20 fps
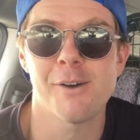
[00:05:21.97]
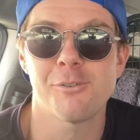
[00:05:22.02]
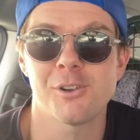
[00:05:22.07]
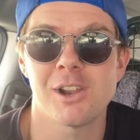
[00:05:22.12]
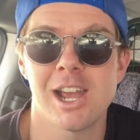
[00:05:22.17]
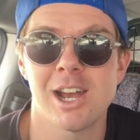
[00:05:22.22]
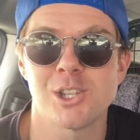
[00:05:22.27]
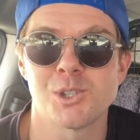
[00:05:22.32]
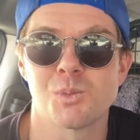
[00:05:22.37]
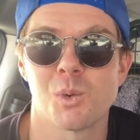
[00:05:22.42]
half
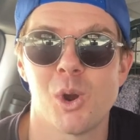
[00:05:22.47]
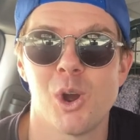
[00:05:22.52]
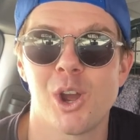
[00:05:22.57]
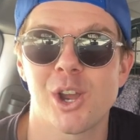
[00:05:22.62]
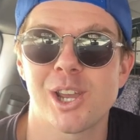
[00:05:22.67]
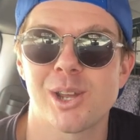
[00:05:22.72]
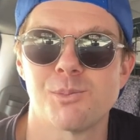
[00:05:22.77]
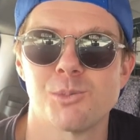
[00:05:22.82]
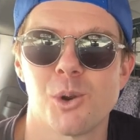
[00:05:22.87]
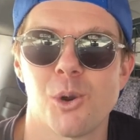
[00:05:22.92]
an hour's
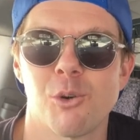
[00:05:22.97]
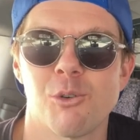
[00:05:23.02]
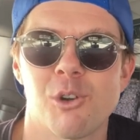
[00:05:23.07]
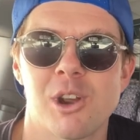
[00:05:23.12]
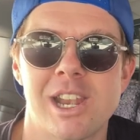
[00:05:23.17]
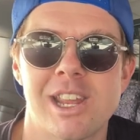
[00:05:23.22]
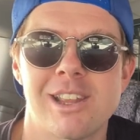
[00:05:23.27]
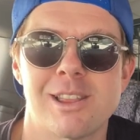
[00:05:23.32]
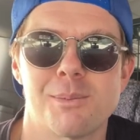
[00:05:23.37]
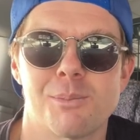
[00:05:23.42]
work and we're
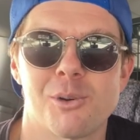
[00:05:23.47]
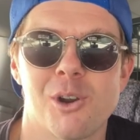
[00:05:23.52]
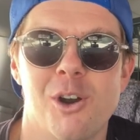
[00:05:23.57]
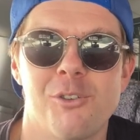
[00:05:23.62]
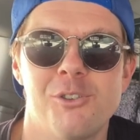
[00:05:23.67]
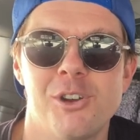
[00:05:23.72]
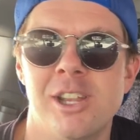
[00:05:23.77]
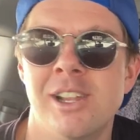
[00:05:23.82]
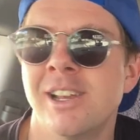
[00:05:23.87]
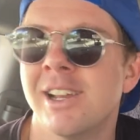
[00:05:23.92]
already in the
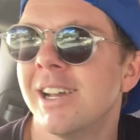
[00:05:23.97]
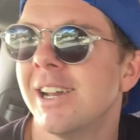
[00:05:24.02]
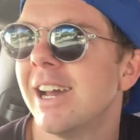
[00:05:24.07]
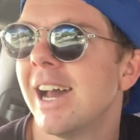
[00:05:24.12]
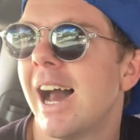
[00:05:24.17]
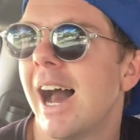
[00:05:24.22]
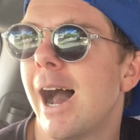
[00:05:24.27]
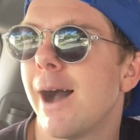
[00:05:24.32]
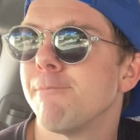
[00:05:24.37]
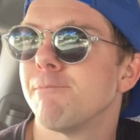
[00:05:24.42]
profit.
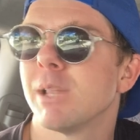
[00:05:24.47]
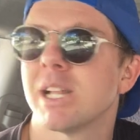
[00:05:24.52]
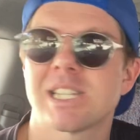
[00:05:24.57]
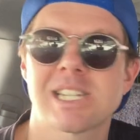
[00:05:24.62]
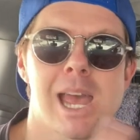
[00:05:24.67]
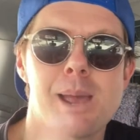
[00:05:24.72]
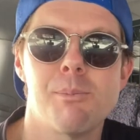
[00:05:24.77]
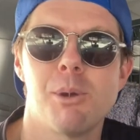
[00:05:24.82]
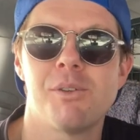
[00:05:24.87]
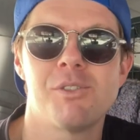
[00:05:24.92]
Um,
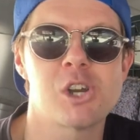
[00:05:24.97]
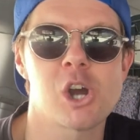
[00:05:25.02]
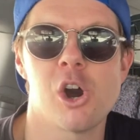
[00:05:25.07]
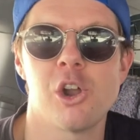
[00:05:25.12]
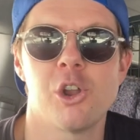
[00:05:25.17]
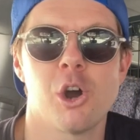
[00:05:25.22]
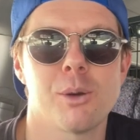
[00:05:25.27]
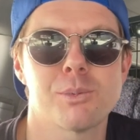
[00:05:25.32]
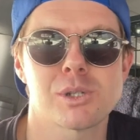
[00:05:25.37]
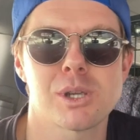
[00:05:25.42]
let's keep moving
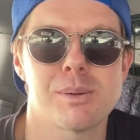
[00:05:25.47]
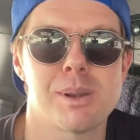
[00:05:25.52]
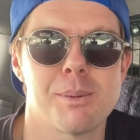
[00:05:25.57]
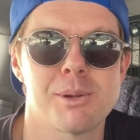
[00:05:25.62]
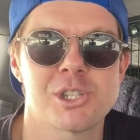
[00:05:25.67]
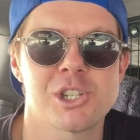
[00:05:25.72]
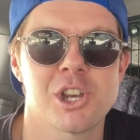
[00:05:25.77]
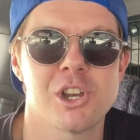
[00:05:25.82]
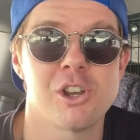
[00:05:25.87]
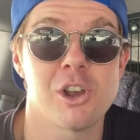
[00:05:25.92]
on. Op shop
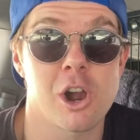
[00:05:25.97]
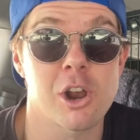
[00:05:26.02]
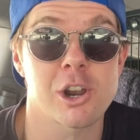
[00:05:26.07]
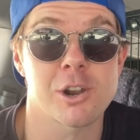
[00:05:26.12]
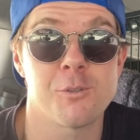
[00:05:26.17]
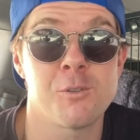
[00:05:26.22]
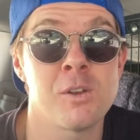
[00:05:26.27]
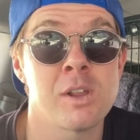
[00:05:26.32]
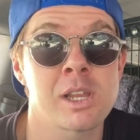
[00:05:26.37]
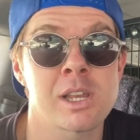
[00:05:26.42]
number two. I've
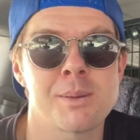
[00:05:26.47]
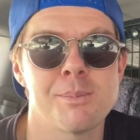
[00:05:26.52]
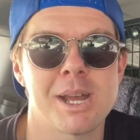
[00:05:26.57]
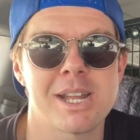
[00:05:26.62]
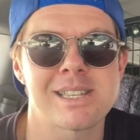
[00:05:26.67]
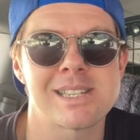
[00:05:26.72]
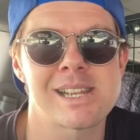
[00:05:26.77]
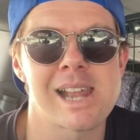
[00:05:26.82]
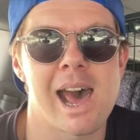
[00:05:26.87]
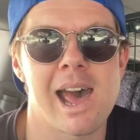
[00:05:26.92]
got a feeling
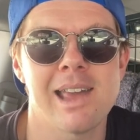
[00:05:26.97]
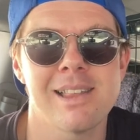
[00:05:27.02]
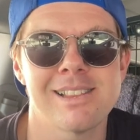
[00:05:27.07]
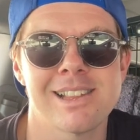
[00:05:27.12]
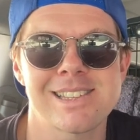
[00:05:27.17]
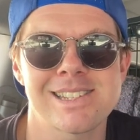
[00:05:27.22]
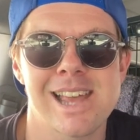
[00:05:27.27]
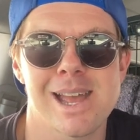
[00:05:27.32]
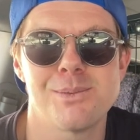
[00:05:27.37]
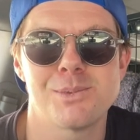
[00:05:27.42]
about today.
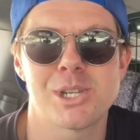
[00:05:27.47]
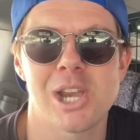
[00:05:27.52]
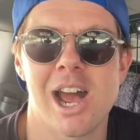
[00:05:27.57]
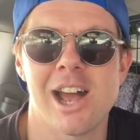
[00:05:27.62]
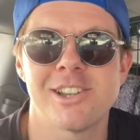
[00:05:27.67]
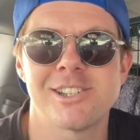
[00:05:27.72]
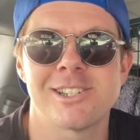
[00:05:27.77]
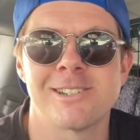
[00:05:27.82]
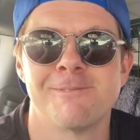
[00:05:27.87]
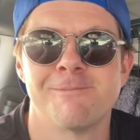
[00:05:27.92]
Let's keep
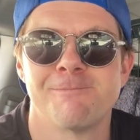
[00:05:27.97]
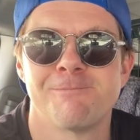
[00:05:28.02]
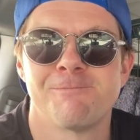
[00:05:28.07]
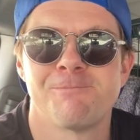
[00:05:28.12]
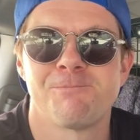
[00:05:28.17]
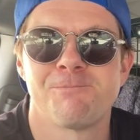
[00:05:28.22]
charging.